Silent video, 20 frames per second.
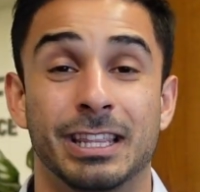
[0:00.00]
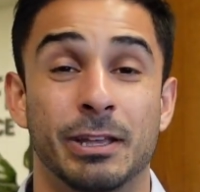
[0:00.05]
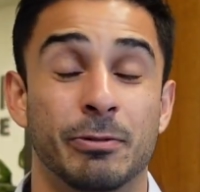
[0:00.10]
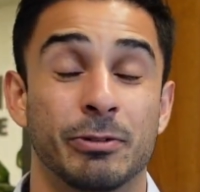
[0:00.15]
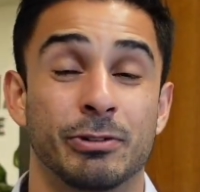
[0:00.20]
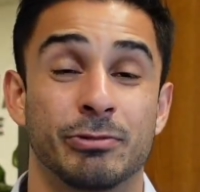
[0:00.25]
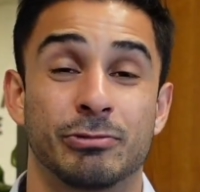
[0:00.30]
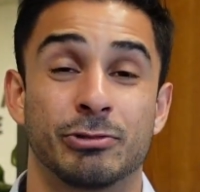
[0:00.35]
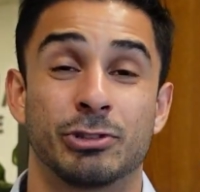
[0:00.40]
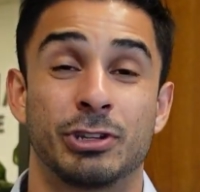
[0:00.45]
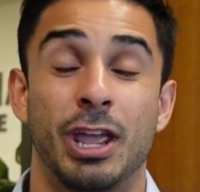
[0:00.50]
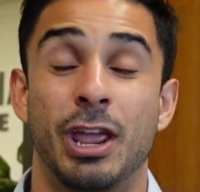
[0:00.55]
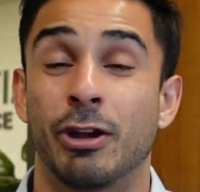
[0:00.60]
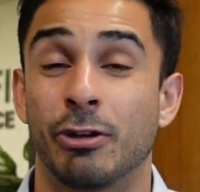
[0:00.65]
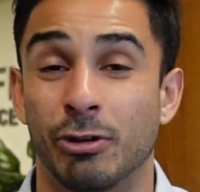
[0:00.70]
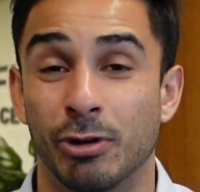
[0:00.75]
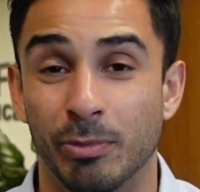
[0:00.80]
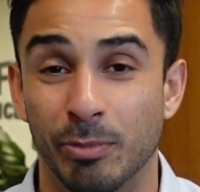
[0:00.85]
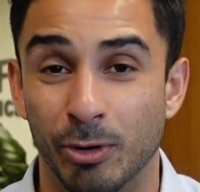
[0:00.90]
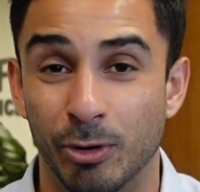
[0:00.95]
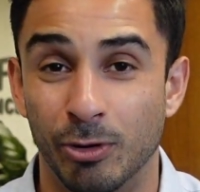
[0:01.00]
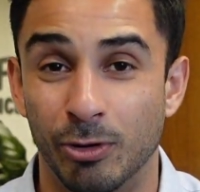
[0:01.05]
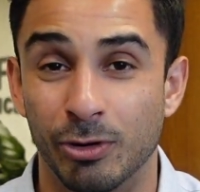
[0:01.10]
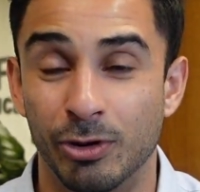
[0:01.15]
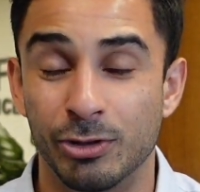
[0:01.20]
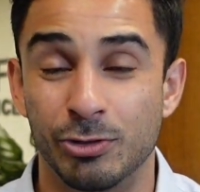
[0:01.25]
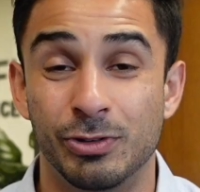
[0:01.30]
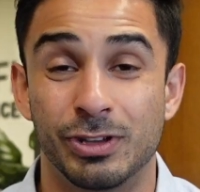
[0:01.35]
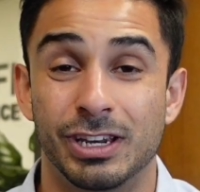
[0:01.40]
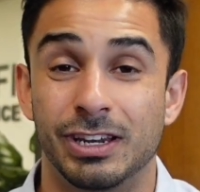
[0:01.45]
They were
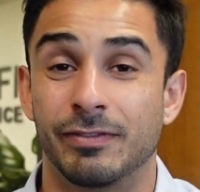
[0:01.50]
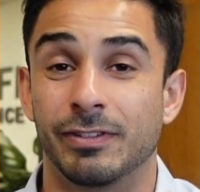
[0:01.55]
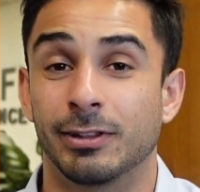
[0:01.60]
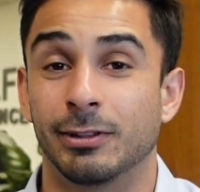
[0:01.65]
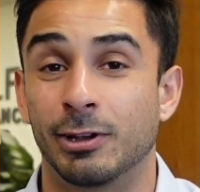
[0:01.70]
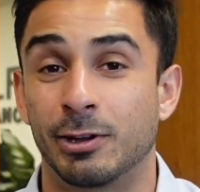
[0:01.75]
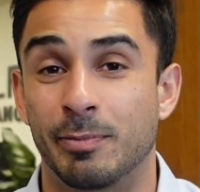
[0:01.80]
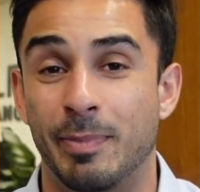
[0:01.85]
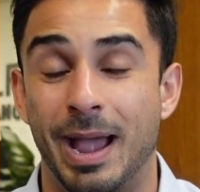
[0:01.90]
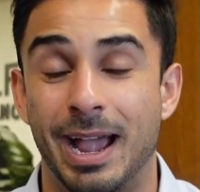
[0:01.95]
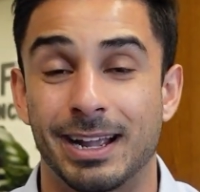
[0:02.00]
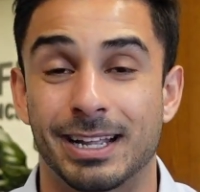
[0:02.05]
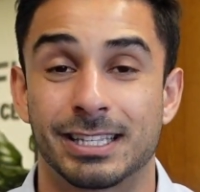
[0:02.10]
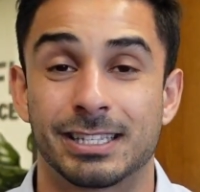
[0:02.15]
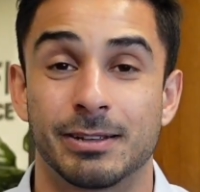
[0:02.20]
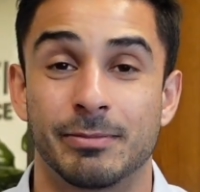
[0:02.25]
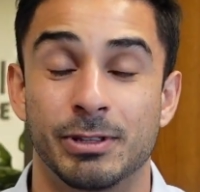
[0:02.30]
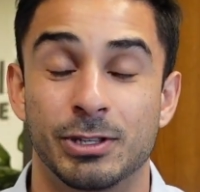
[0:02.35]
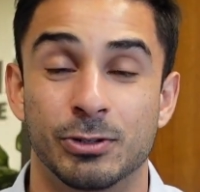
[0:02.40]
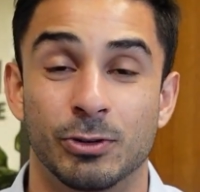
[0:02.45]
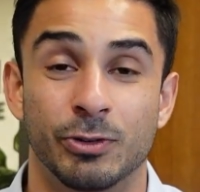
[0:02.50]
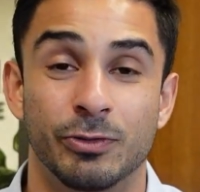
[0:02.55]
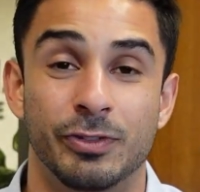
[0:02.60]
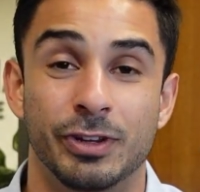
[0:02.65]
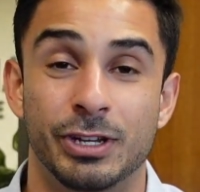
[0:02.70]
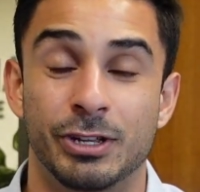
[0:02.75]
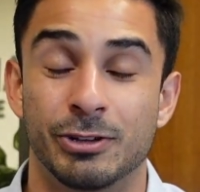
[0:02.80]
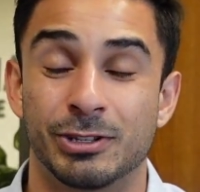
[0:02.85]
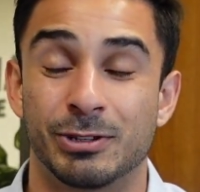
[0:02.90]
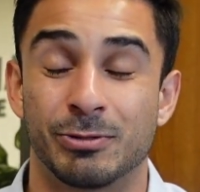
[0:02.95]
terrible. You can even look back at some of these old
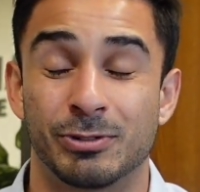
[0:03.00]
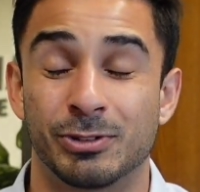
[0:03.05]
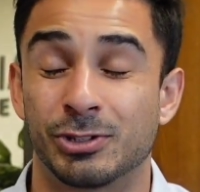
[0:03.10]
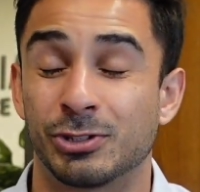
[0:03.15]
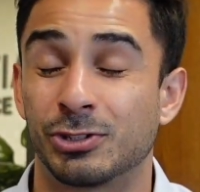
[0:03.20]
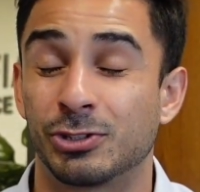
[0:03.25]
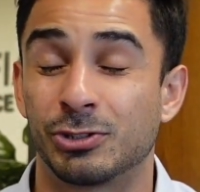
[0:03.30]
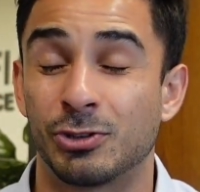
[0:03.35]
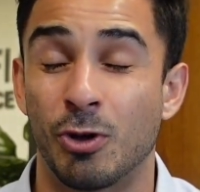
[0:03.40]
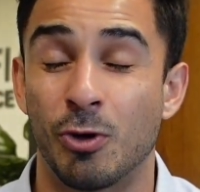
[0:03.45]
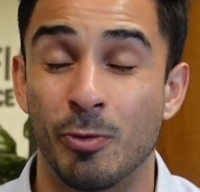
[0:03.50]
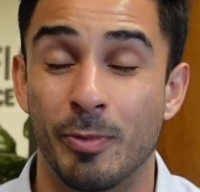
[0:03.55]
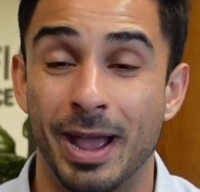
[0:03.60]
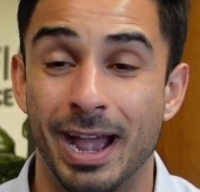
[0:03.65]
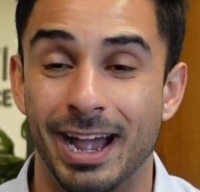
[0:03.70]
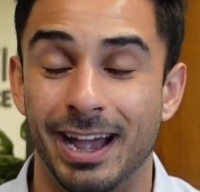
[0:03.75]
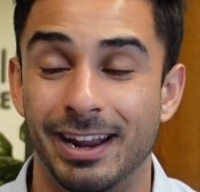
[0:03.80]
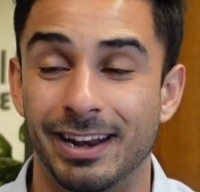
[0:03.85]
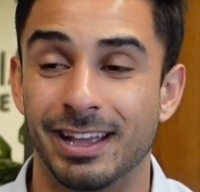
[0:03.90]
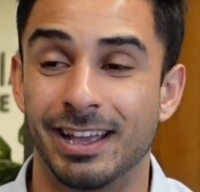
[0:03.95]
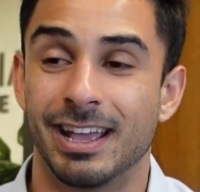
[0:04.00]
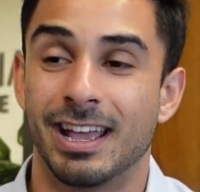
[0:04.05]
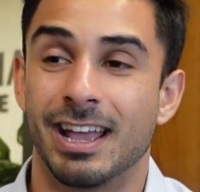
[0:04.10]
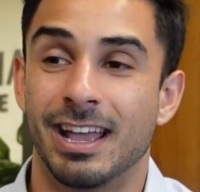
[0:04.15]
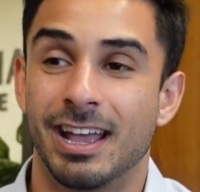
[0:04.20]
videos. They were so bad.